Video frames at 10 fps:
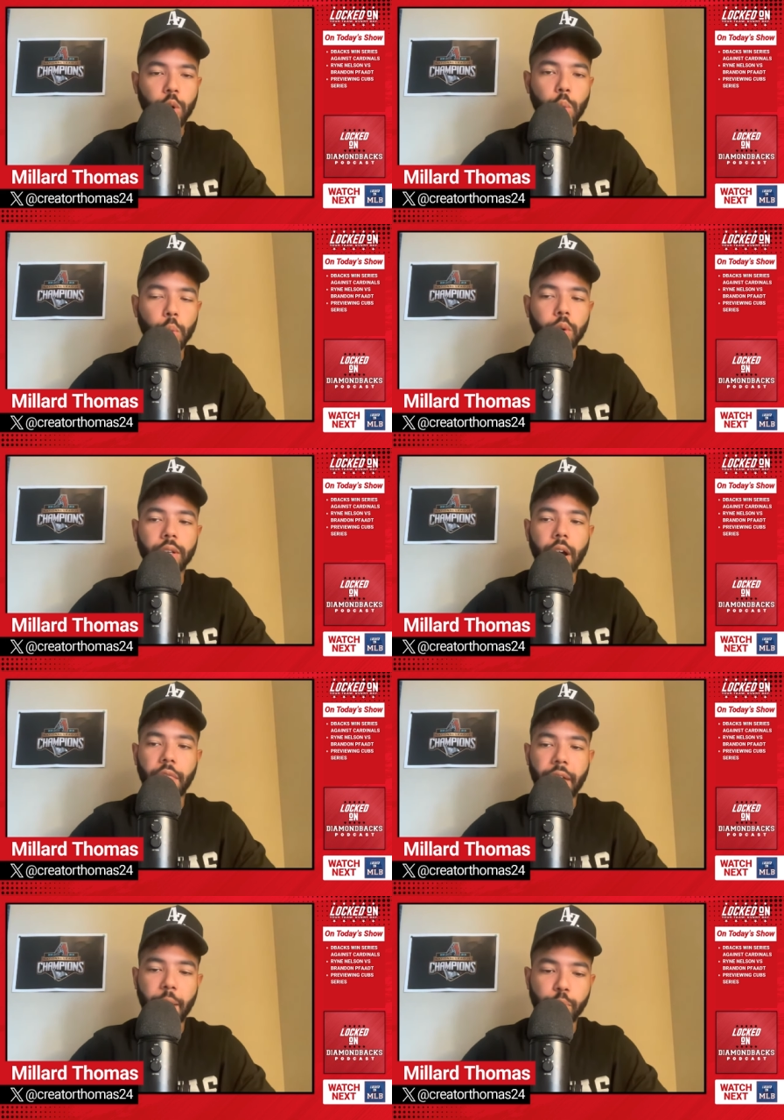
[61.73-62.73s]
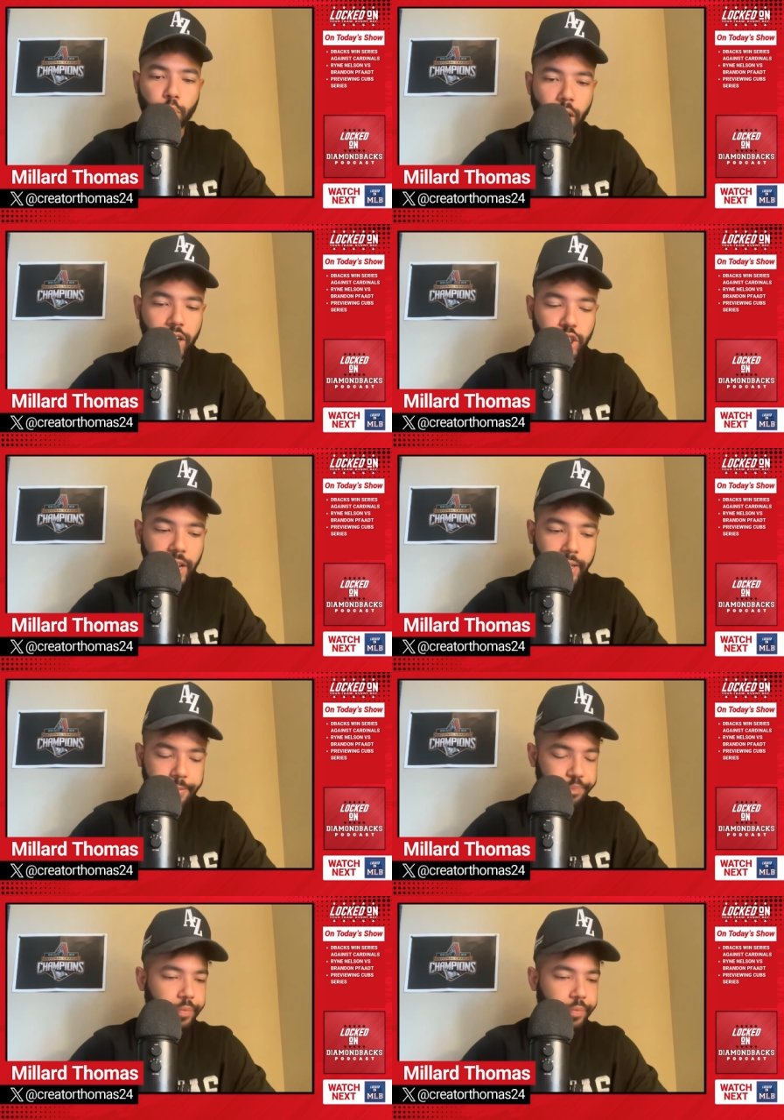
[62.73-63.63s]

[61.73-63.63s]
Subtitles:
who worked on that project.